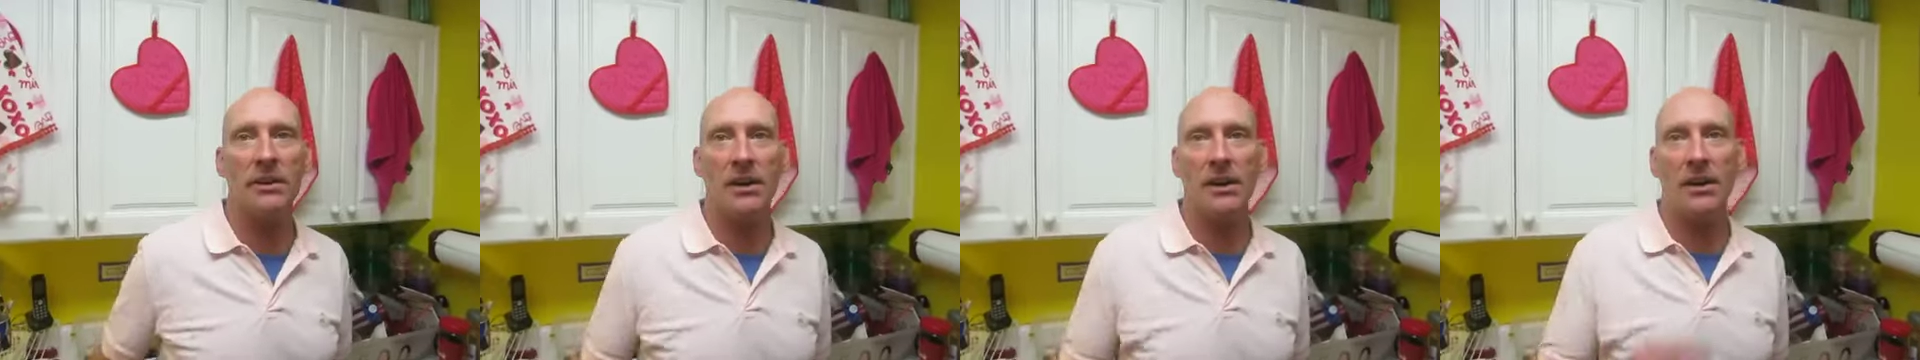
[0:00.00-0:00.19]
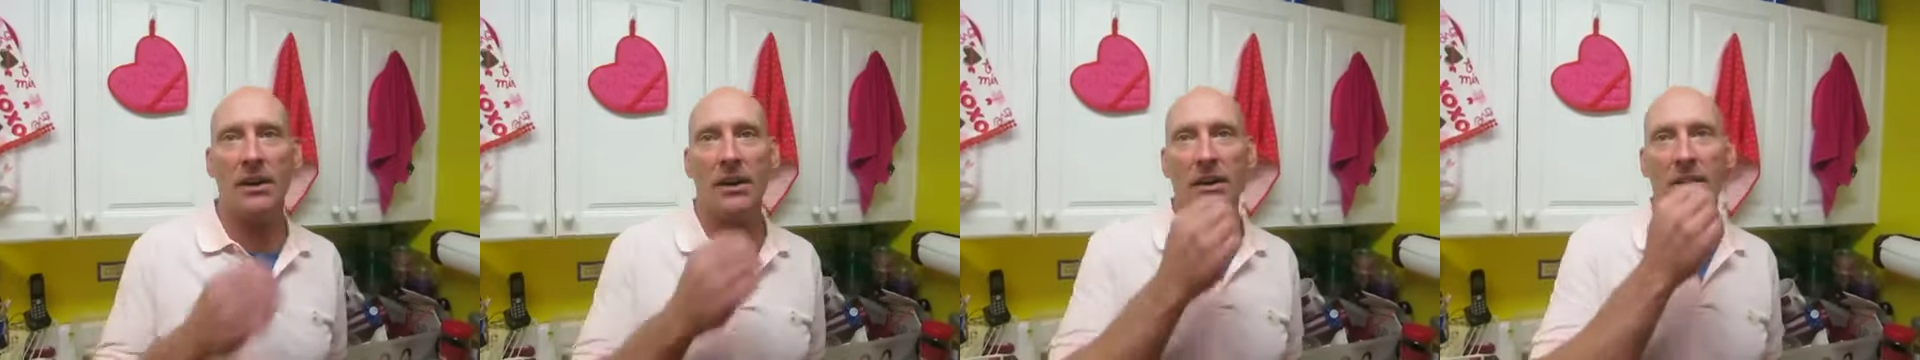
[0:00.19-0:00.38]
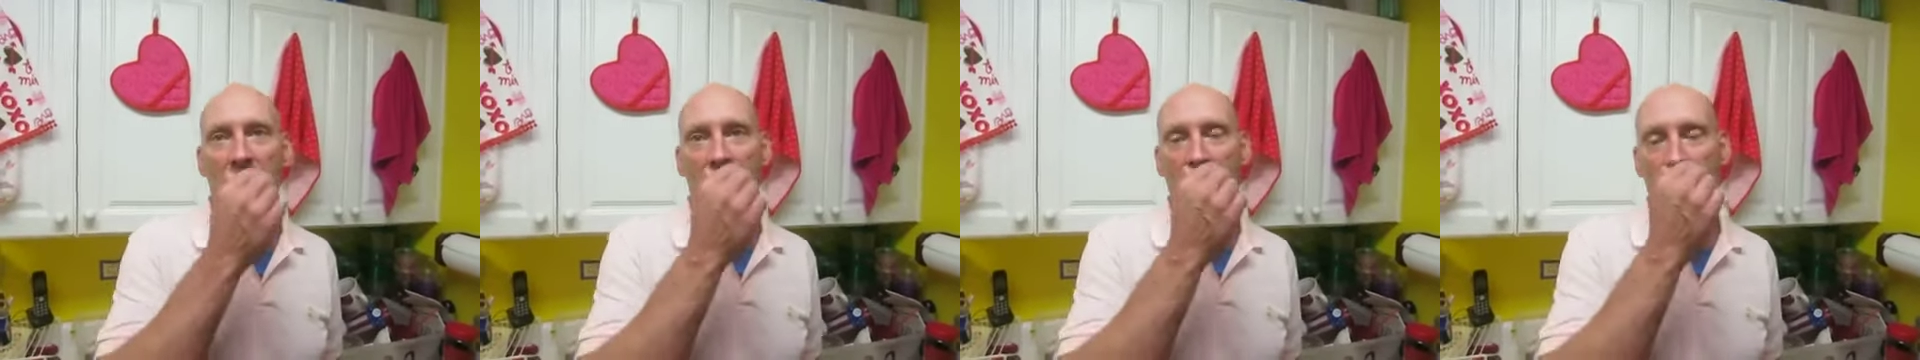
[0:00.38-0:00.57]

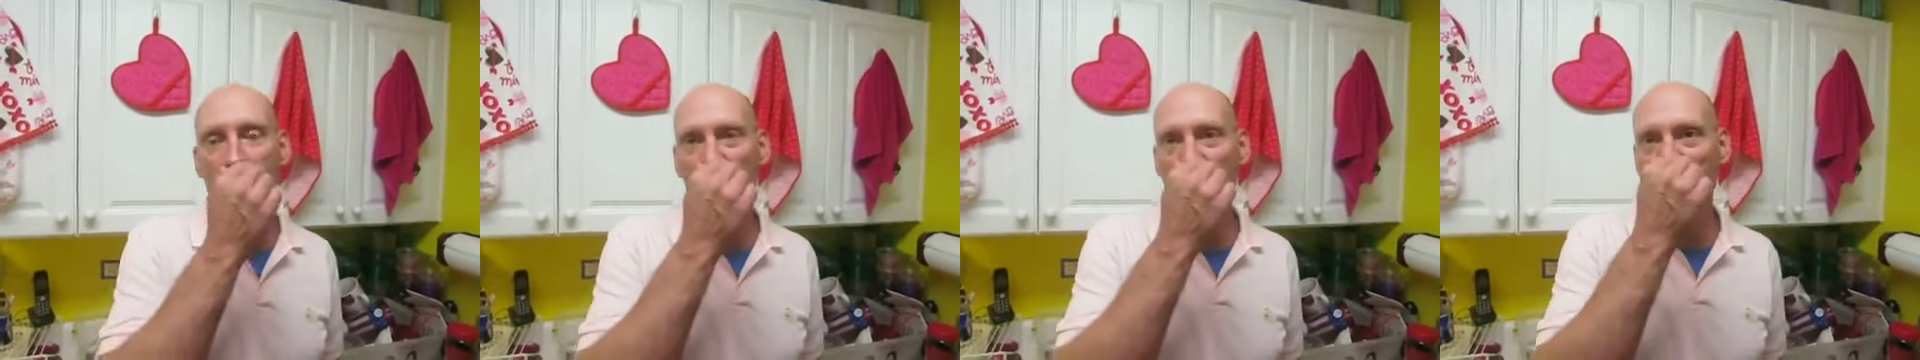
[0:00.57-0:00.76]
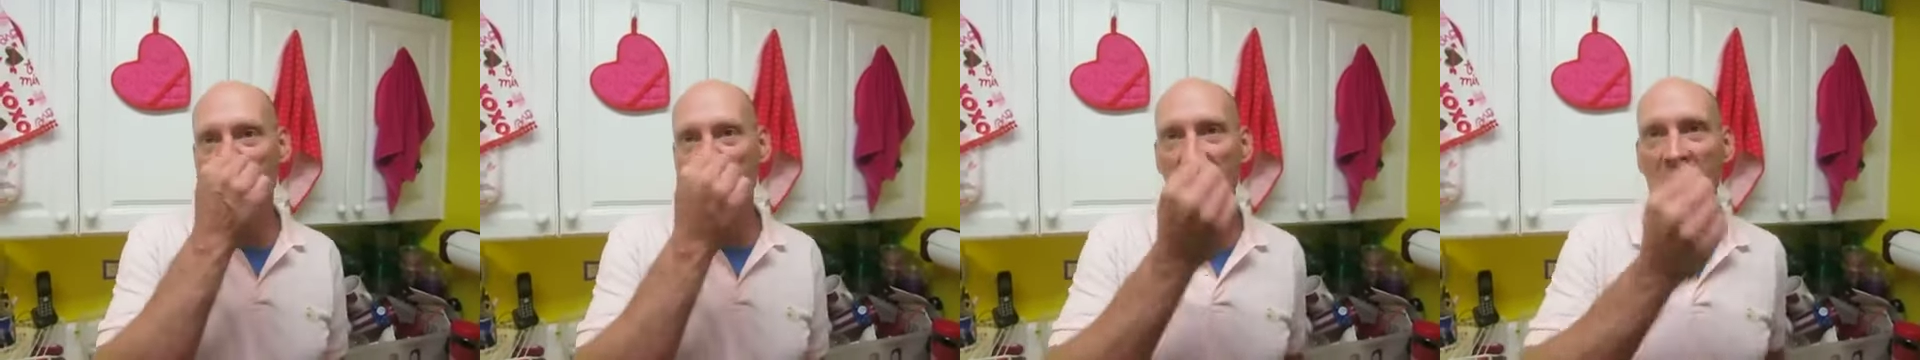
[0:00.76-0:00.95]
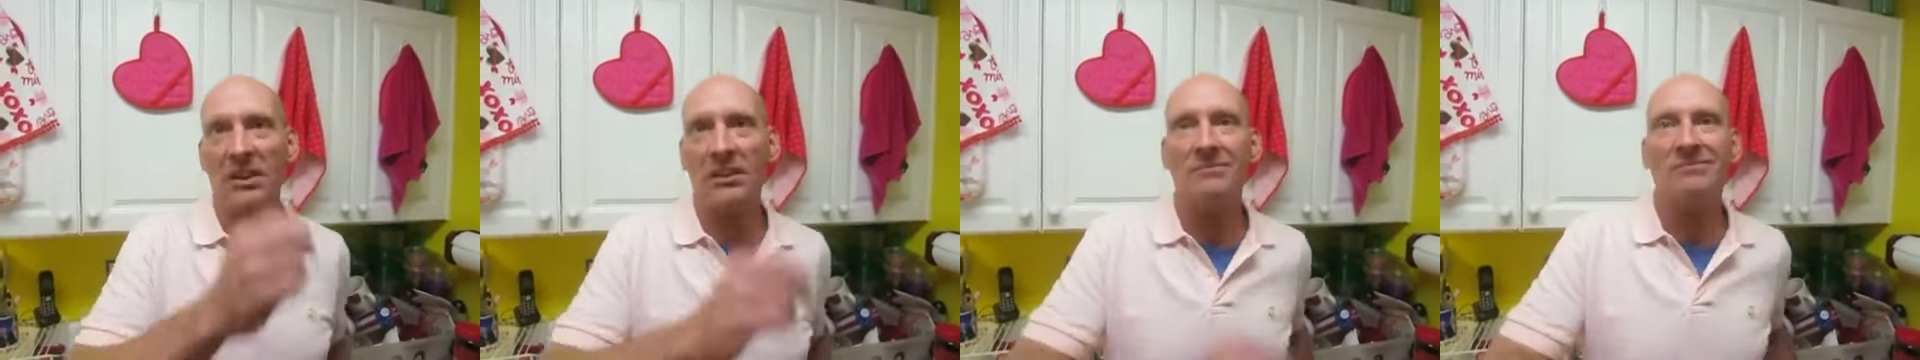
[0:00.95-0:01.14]
Uh, and when you
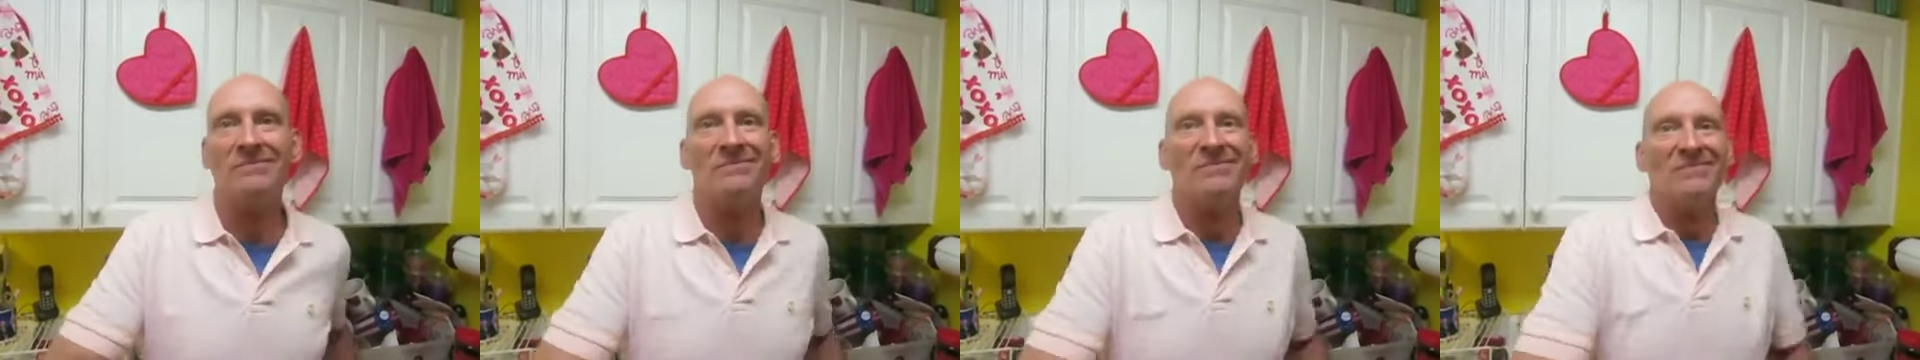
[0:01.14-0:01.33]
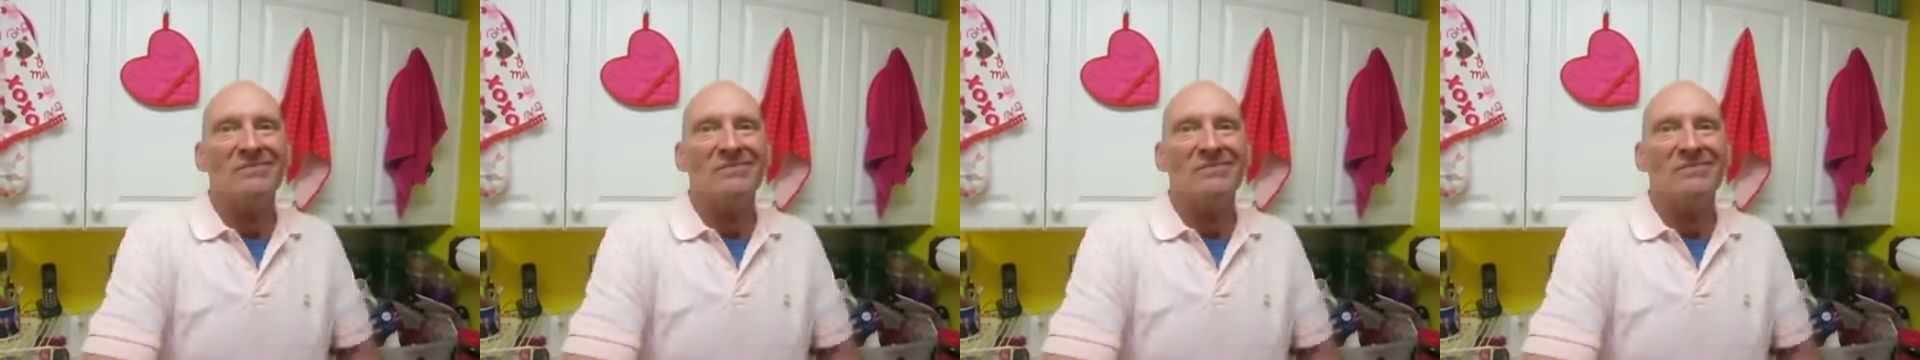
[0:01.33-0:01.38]
tell that,